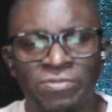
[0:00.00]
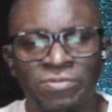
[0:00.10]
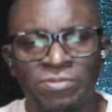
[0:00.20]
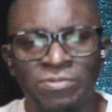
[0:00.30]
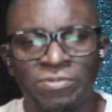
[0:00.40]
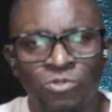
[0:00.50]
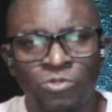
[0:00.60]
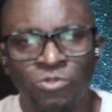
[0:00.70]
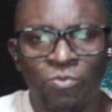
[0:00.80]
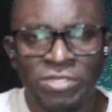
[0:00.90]
to
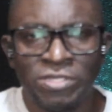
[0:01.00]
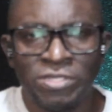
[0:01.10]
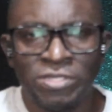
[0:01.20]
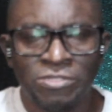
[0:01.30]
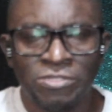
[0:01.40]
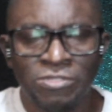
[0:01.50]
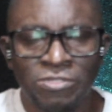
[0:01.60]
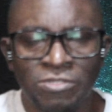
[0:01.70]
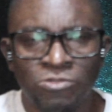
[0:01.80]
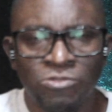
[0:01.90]
influence, to
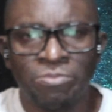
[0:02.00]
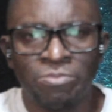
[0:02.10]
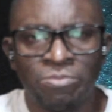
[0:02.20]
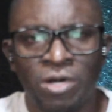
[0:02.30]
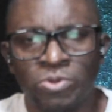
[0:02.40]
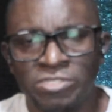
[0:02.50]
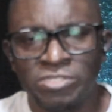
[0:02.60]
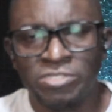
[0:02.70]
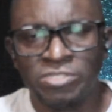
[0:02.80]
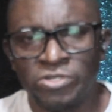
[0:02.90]
bring about
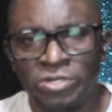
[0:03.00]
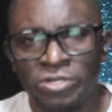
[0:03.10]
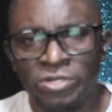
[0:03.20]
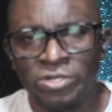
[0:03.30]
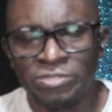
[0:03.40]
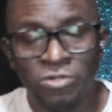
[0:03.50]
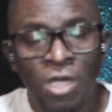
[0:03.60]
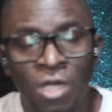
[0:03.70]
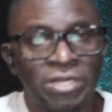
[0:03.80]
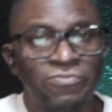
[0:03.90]
positive change. You know,
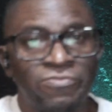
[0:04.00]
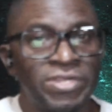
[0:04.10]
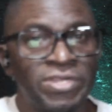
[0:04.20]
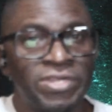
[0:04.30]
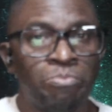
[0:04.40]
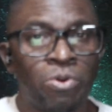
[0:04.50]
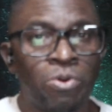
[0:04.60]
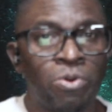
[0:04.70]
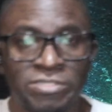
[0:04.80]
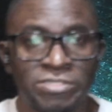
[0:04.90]
we live in a
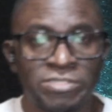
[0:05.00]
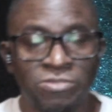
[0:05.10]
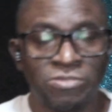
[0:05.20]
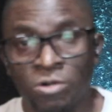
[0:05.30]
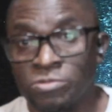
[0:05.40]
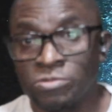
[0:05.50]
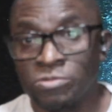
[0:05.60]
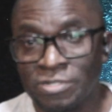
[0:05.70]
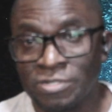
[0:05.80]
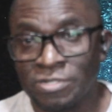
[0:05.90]
polarized world.
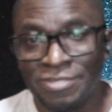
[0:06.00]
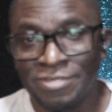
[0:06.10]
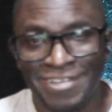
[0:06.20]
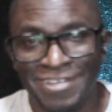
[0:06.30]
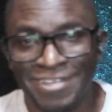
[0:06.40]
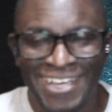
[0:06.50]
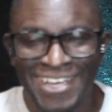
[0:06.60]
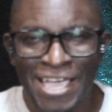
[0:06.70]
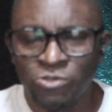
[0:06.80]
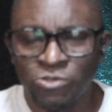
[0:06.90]

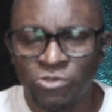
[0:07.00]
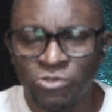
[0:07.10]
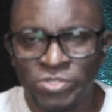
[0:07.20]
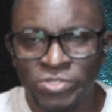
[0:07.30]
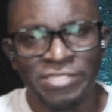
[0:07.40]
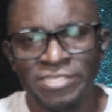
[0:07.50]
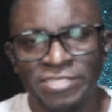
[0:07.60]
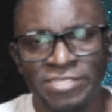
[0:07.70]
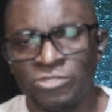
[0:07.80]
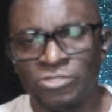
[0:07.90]
Our society is
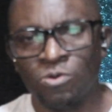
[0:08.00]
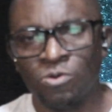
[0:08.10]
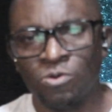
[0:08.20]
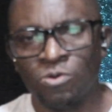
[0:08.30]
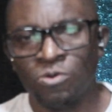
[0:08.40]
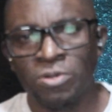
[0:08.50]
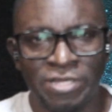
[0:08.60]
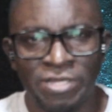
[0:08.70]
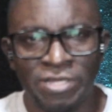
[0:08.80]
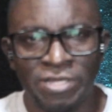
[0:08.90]
getting so polarized
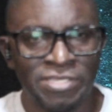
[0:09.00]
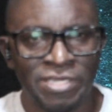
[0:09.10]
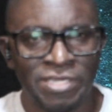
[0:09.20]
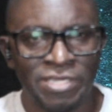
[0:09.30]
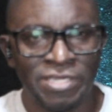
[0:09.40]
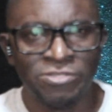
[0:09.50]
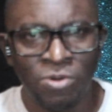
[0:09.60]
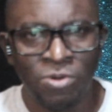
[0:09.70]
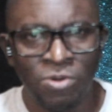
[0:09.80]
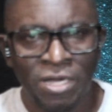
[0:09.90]
now. It's getting
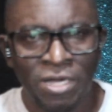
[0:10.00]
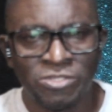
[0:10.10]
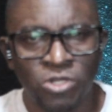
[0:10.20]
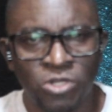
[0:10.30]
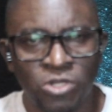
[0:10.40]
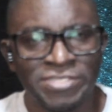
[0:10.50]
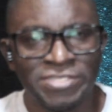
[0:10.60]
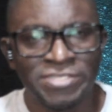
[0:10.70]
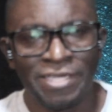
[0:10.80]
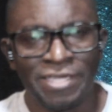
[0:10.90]
so
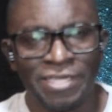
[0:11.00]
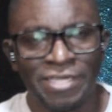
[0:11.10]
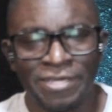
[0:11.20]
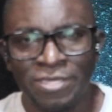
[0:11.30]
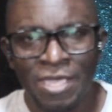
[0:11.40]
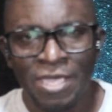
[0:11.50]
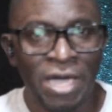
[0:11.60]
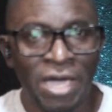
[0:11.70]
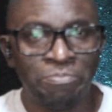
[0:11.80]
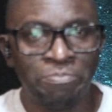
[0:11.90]
toxic.
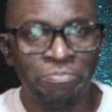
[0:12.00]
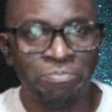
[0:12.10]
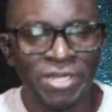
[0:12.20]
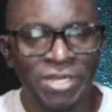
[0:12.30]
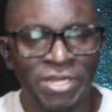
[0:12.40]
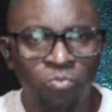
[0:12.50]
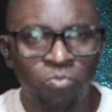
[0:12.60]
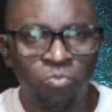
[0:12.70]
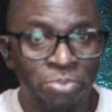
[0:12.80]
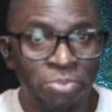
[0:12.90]
But I believe that
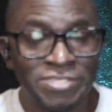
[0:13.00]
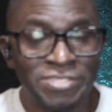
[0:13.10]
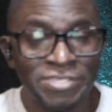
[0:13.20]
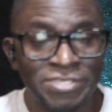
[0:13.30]
one person